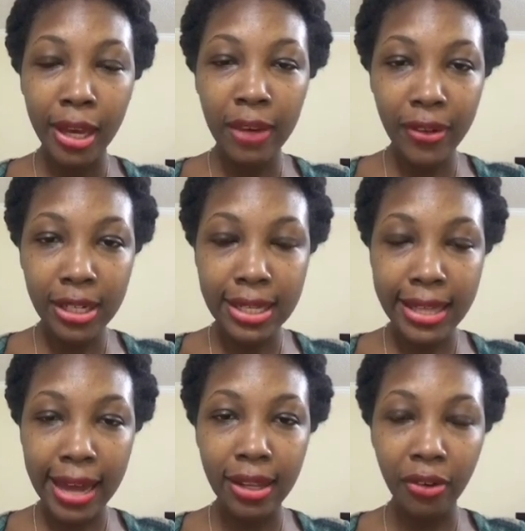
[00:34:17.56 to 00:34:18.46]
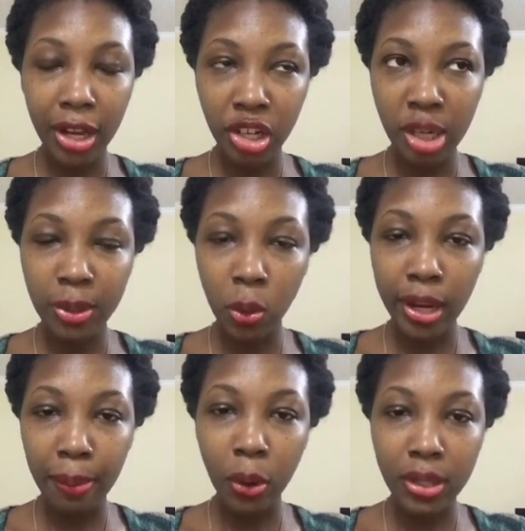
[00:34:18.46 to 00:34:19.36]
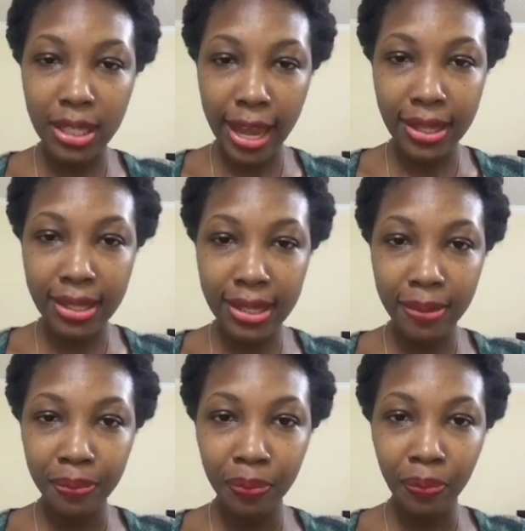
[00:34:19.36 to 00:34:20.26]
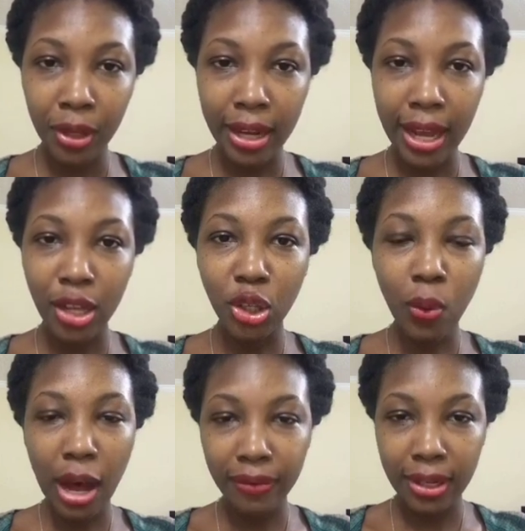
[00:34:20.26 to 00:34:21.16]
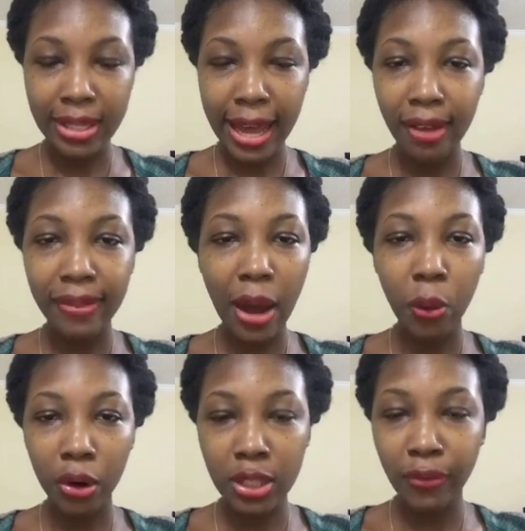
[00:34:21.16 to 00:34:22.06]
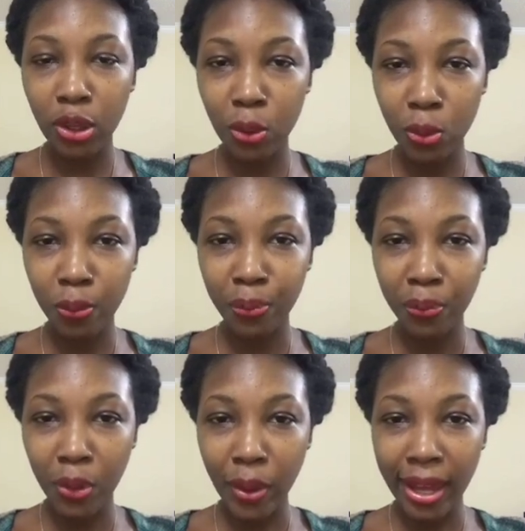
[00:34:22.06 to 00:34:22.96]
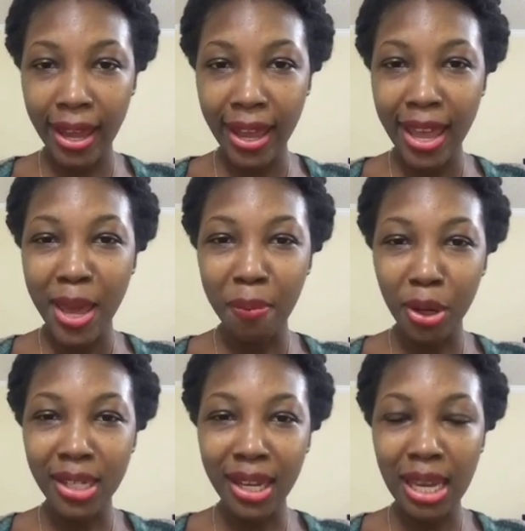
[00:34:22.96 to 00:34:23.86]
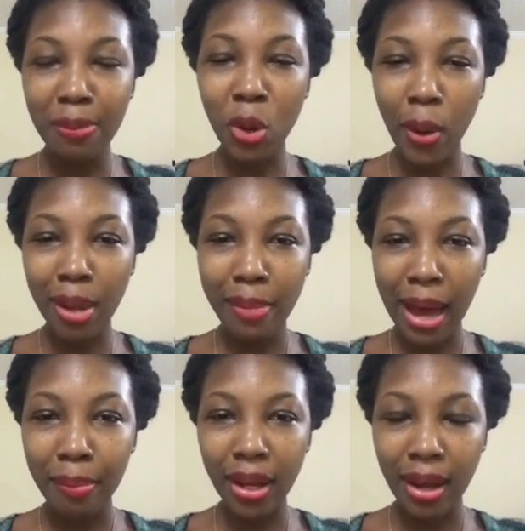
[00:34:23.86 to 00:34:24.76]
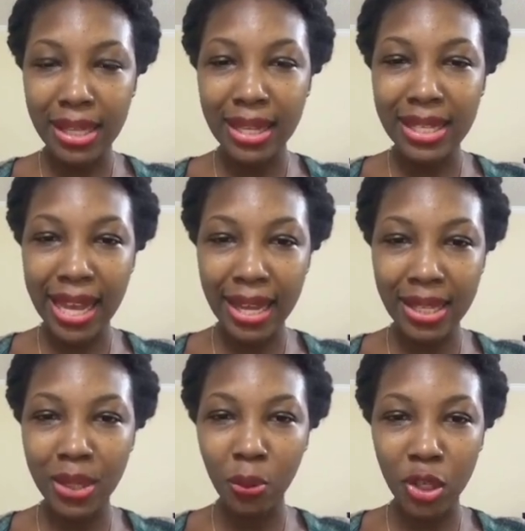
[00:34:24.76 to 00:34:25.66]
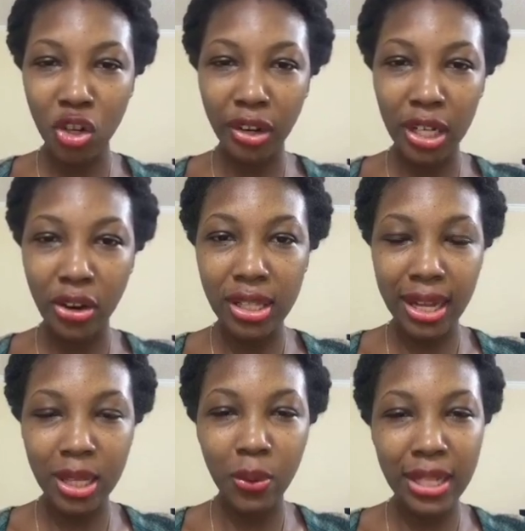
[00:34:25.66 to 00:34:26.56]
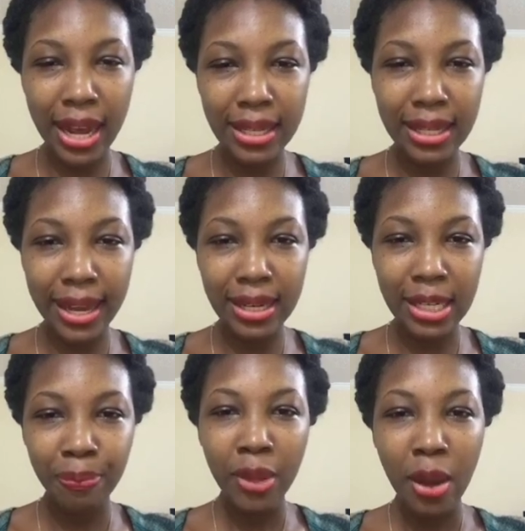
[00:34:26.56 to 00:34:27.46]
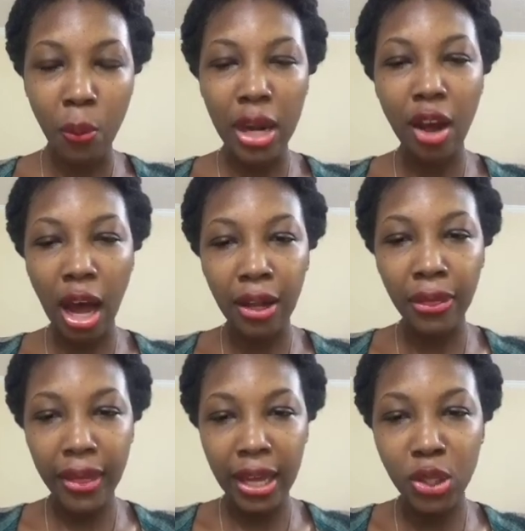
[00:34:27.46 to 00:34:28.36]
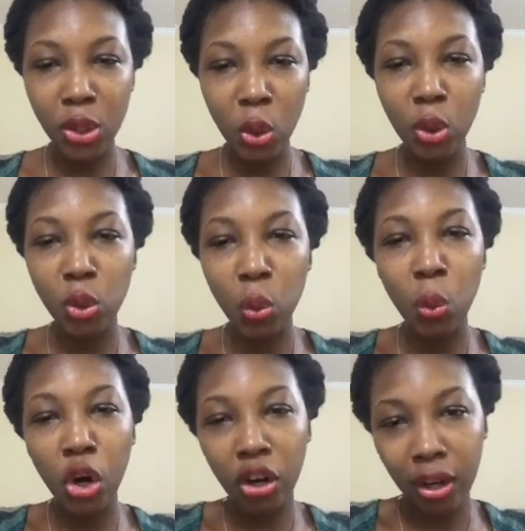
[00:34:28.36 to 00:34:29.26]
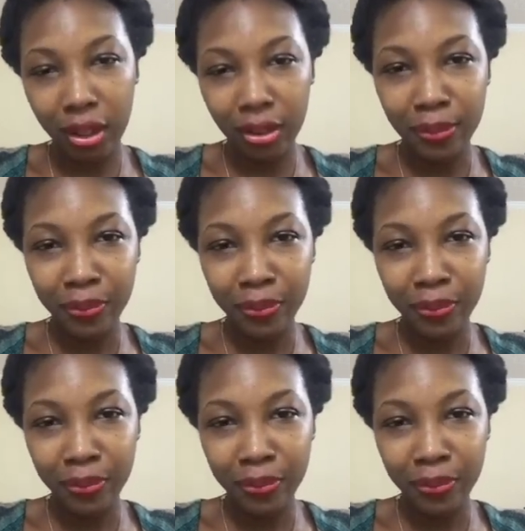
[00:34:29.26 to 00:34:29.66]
if it is that the relationship is only about sex, then you have to decide if that works for you. Okay? But to keep going back because the sex was great or sex was excellent, when the other things don't work,